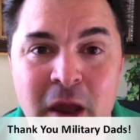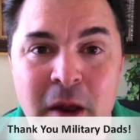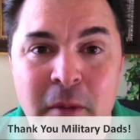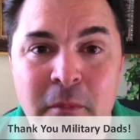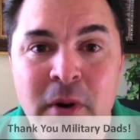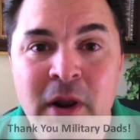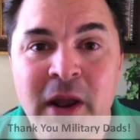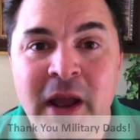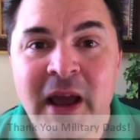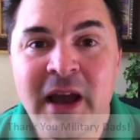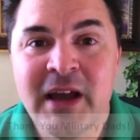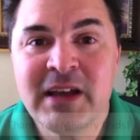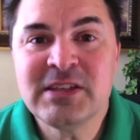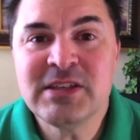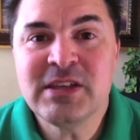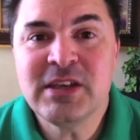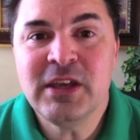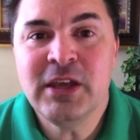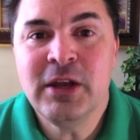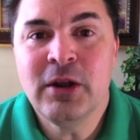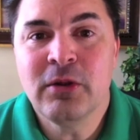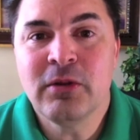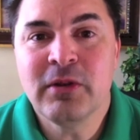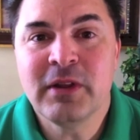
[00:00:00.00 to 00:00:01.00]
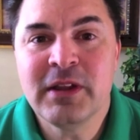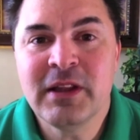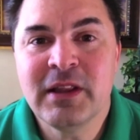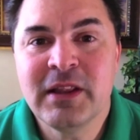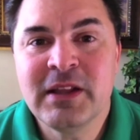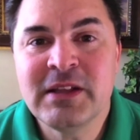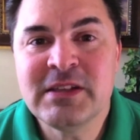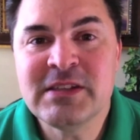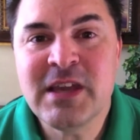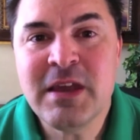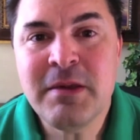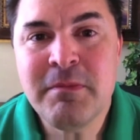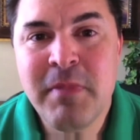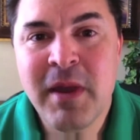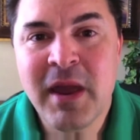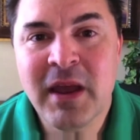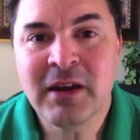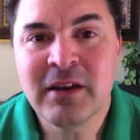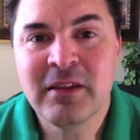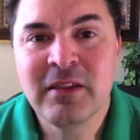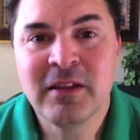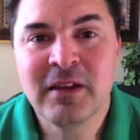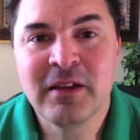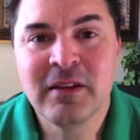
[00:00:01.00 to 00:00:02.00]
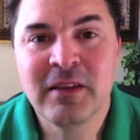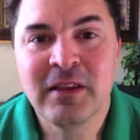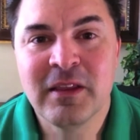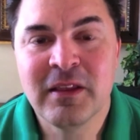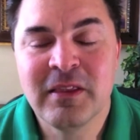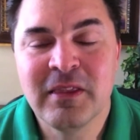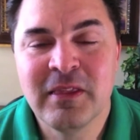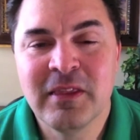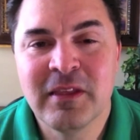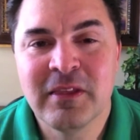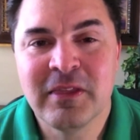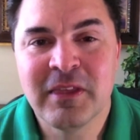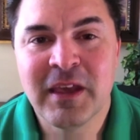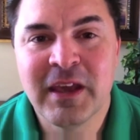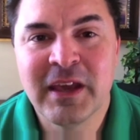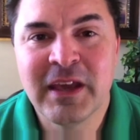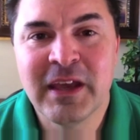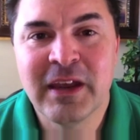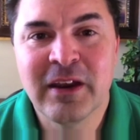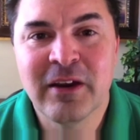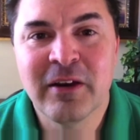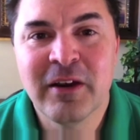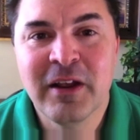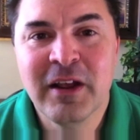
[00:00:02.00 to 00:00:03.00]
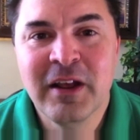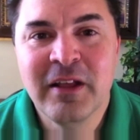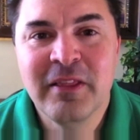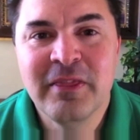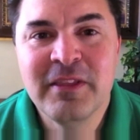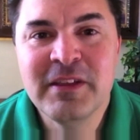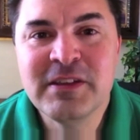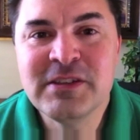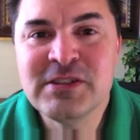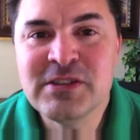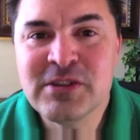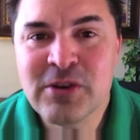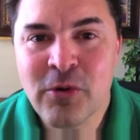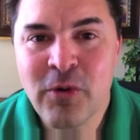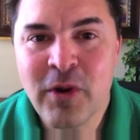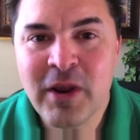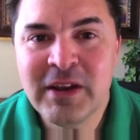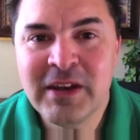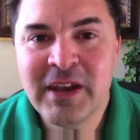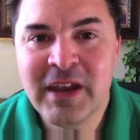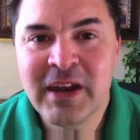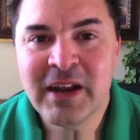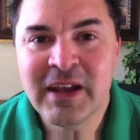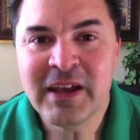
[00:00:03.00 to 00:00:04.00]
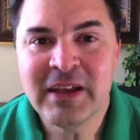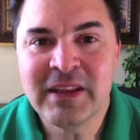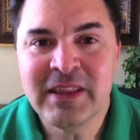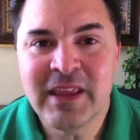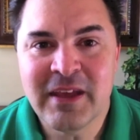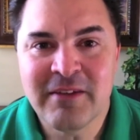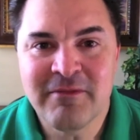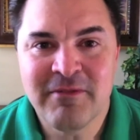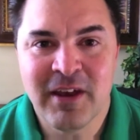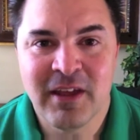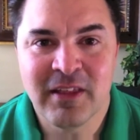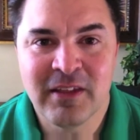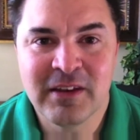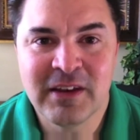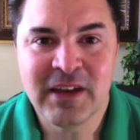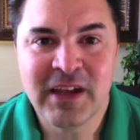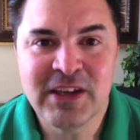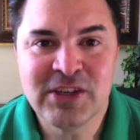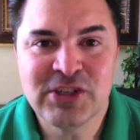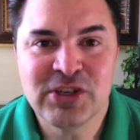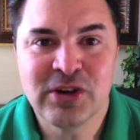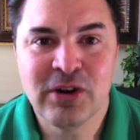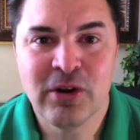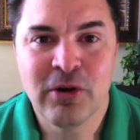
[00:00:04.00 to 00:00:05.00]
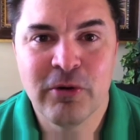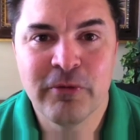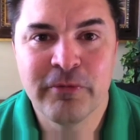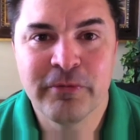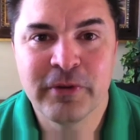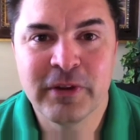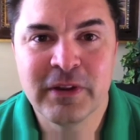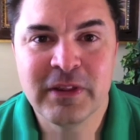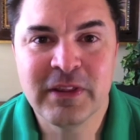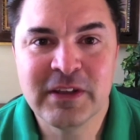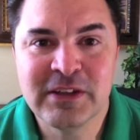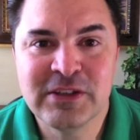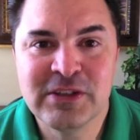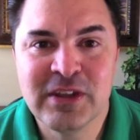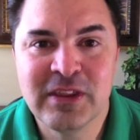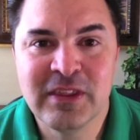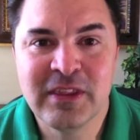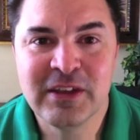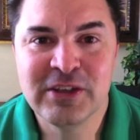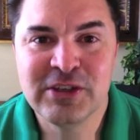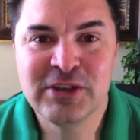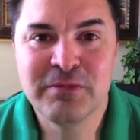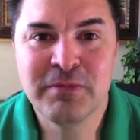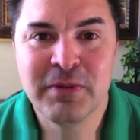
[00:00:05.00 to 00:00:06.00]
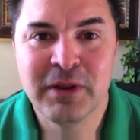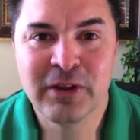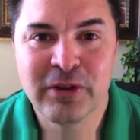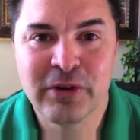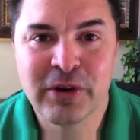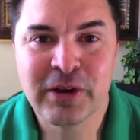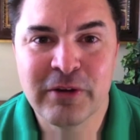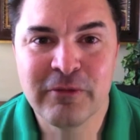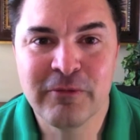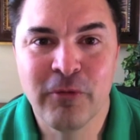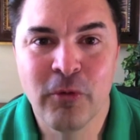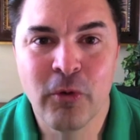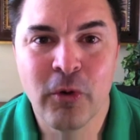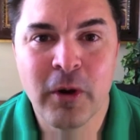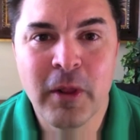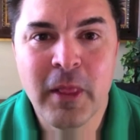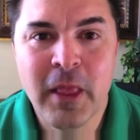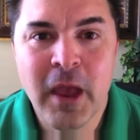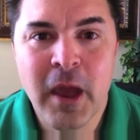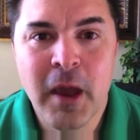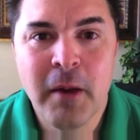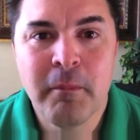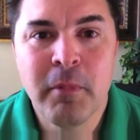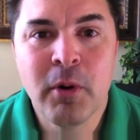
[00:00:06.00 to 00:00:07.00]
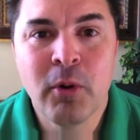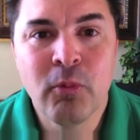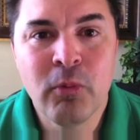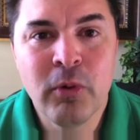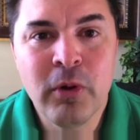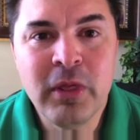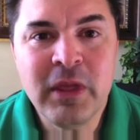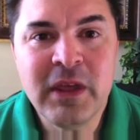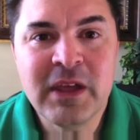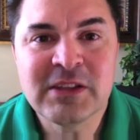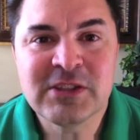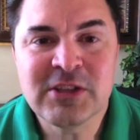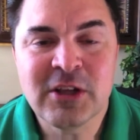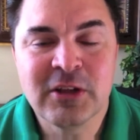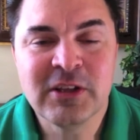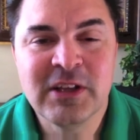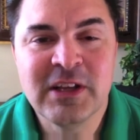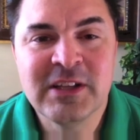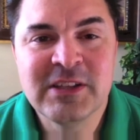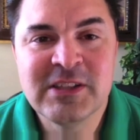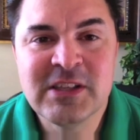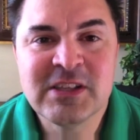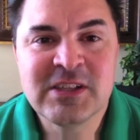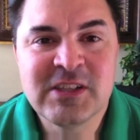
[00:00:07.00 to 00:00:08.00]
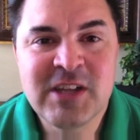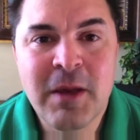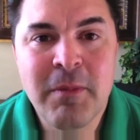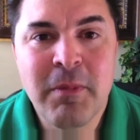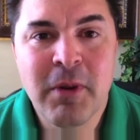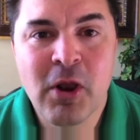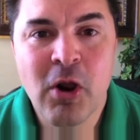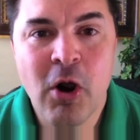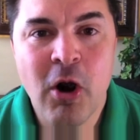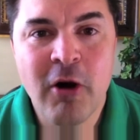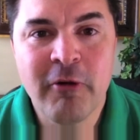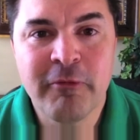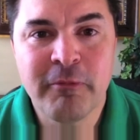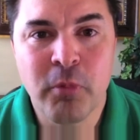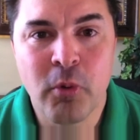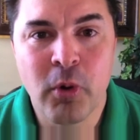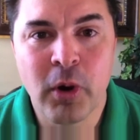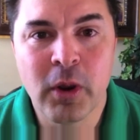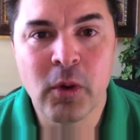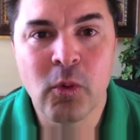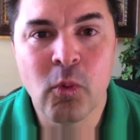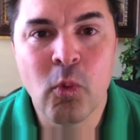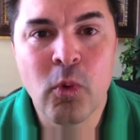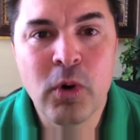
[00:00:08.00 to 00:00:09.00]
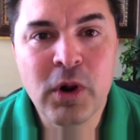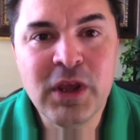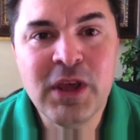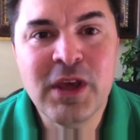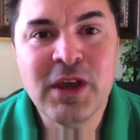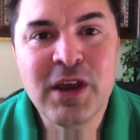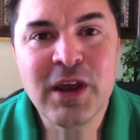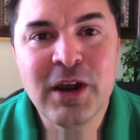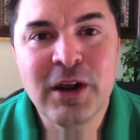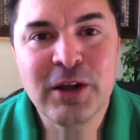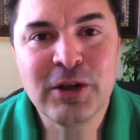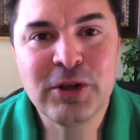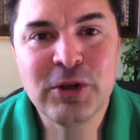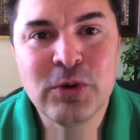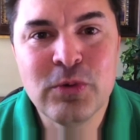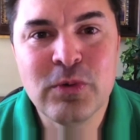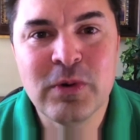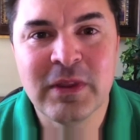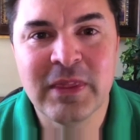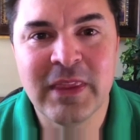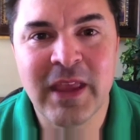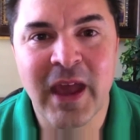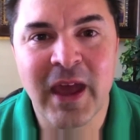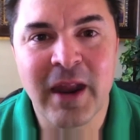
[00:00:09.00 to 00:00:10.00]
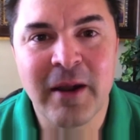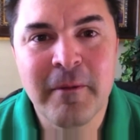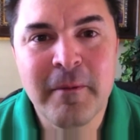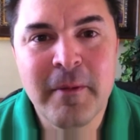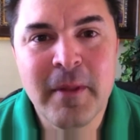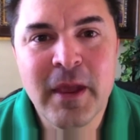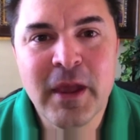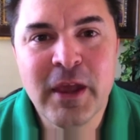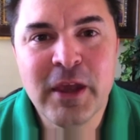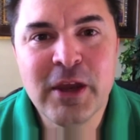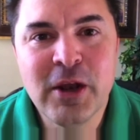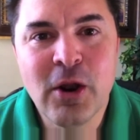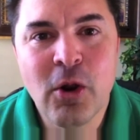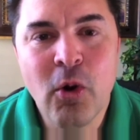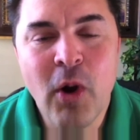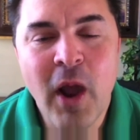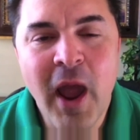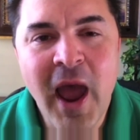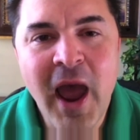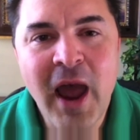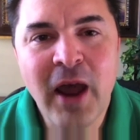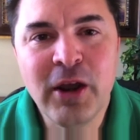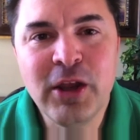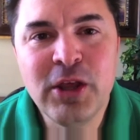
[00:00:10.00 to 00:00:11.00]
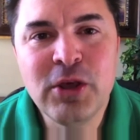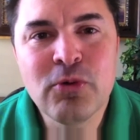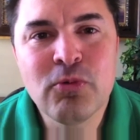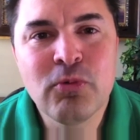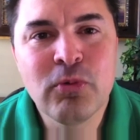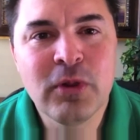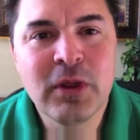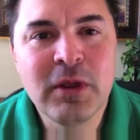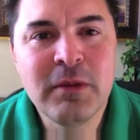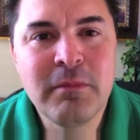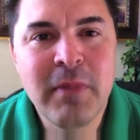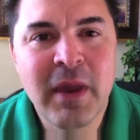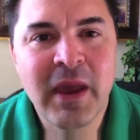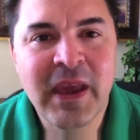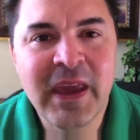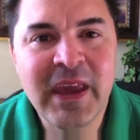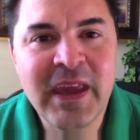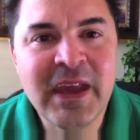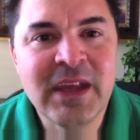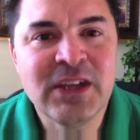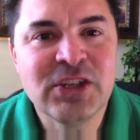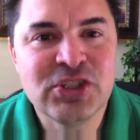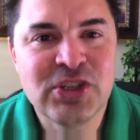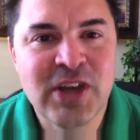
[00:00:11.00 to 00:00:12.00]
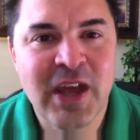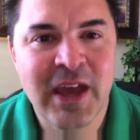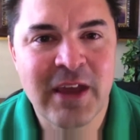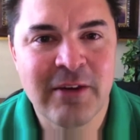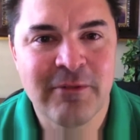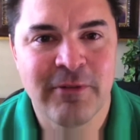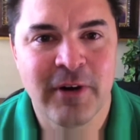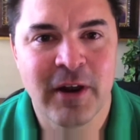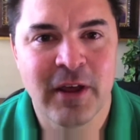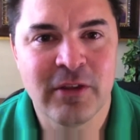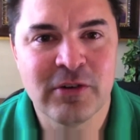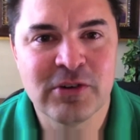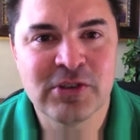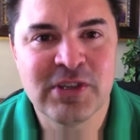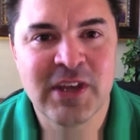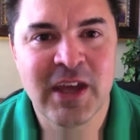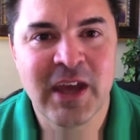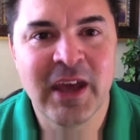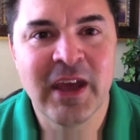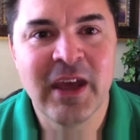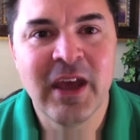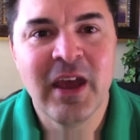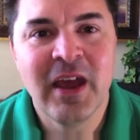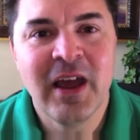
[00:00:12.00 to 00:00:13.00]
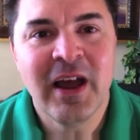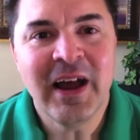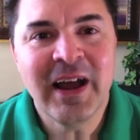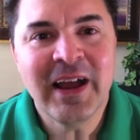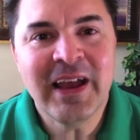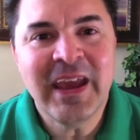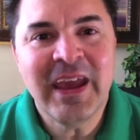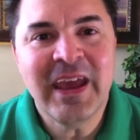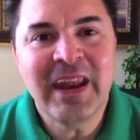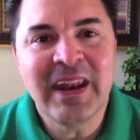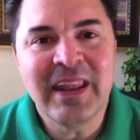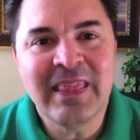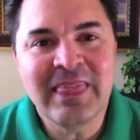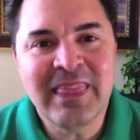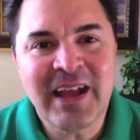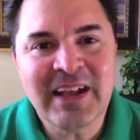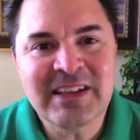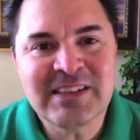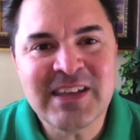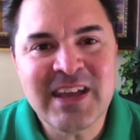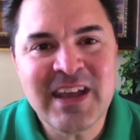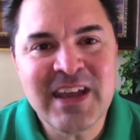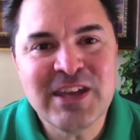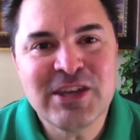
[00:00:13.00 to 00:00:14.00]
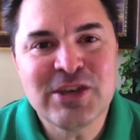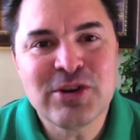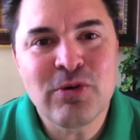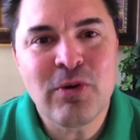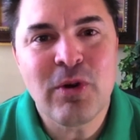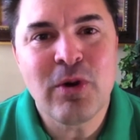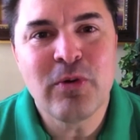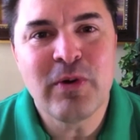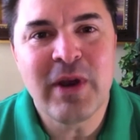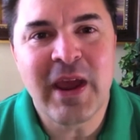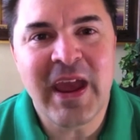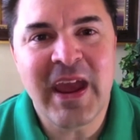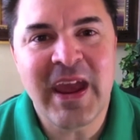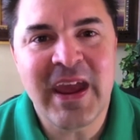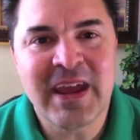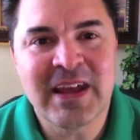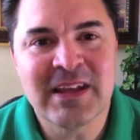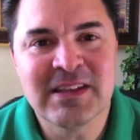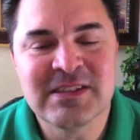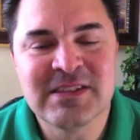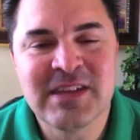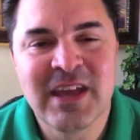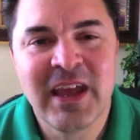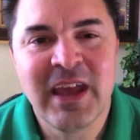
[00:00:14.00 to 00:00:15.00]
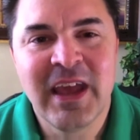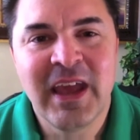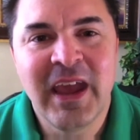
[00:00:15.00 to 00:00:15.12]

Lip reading: But guys, you know, let's get back to the thing here. This is a great day to get that validation, hopefully, that you've been looking for. But really, it's a stepping off point. What are you going to do with that? You know, how do you really make each day Father's Day? Again, that's in your own hands.